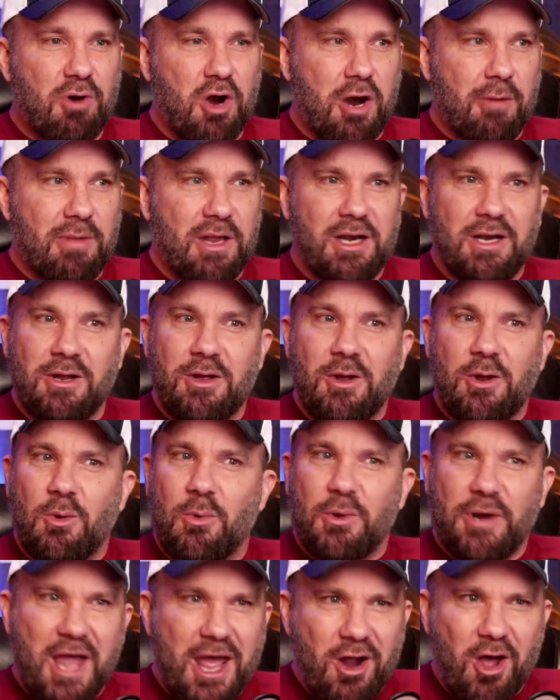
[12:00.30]
Department."
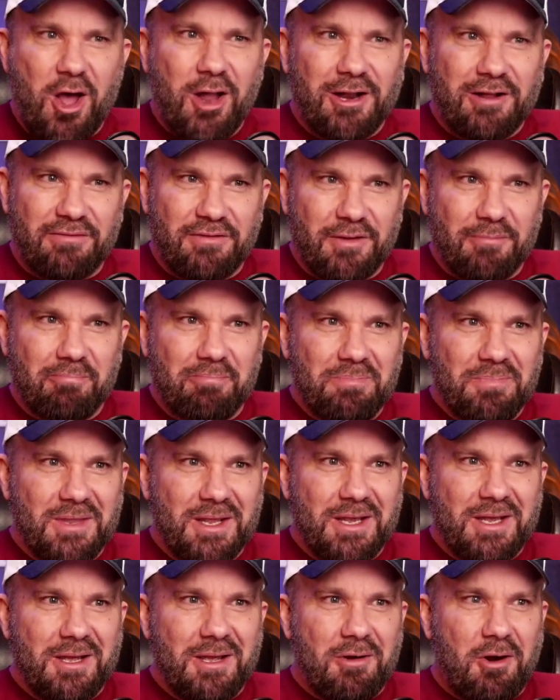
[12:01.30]
Well, not all of them,
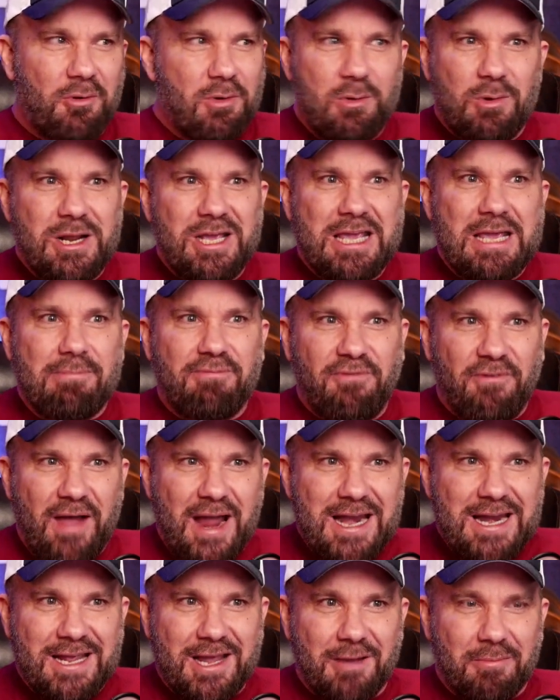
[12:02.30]
or we wouldn't keep
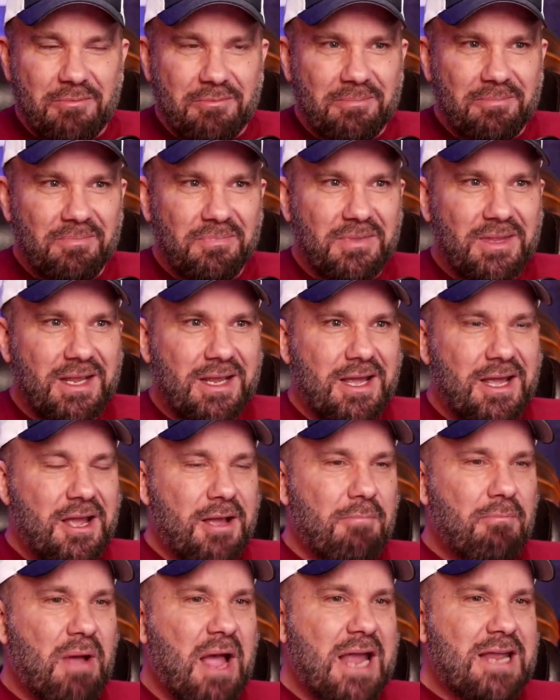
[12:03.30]
finding them.
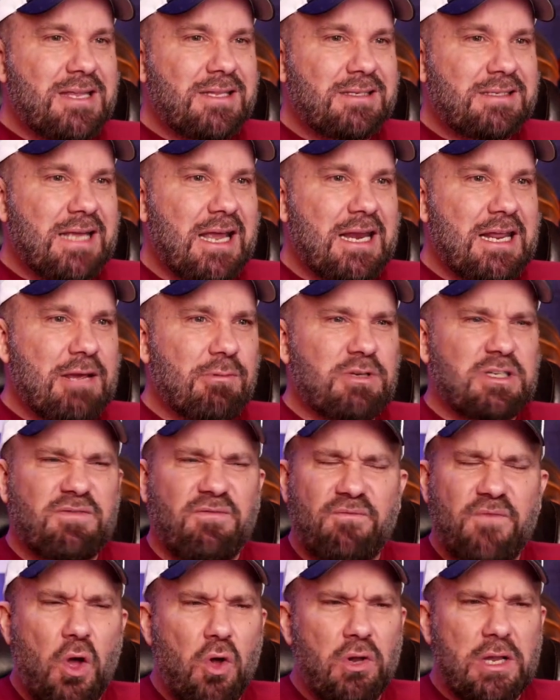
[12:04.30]
Biden said he was
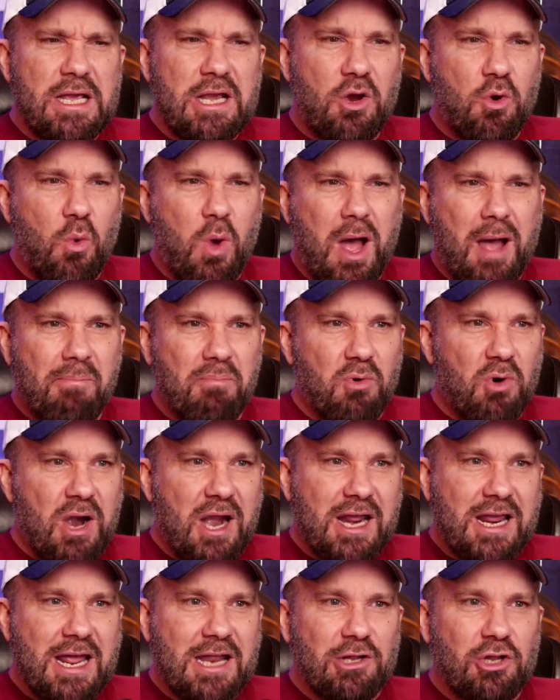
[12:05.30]
fully
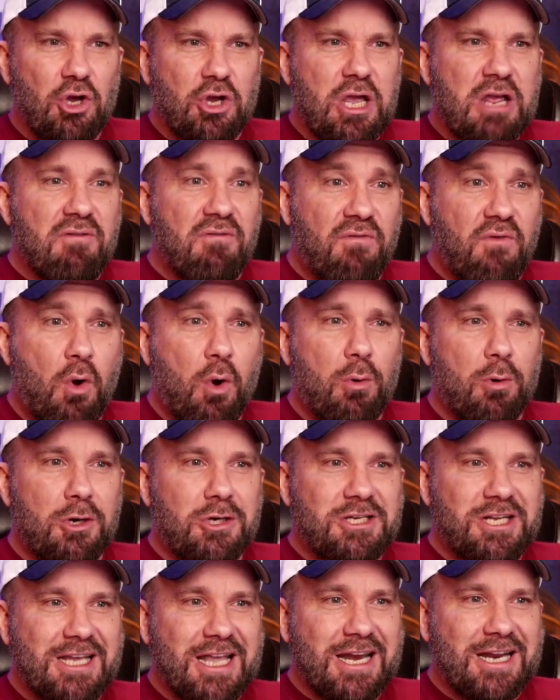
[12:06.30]
cooperating and looking
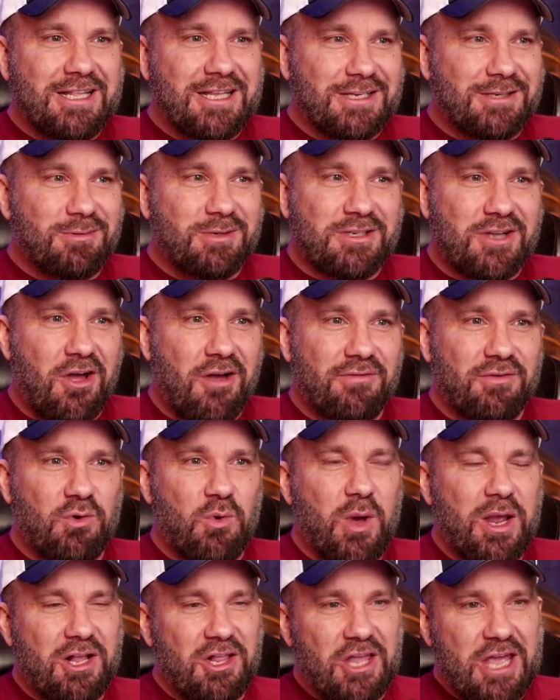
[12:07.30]
forward to getting this resolved
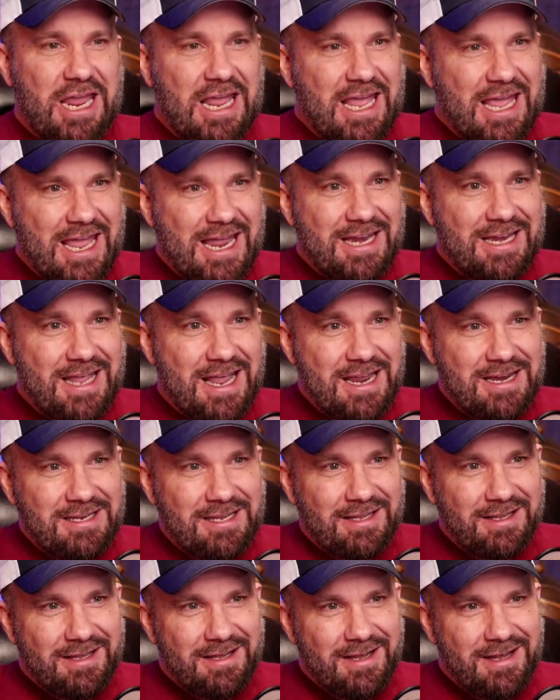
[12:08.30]
quickly. Hint,
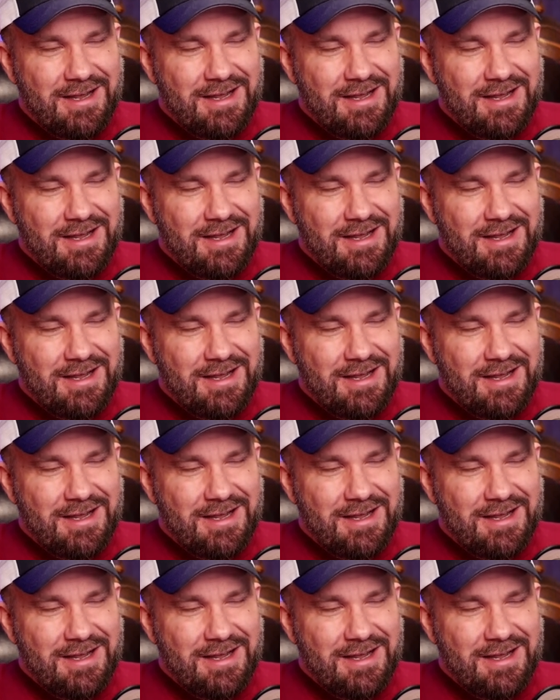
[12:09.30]
hint.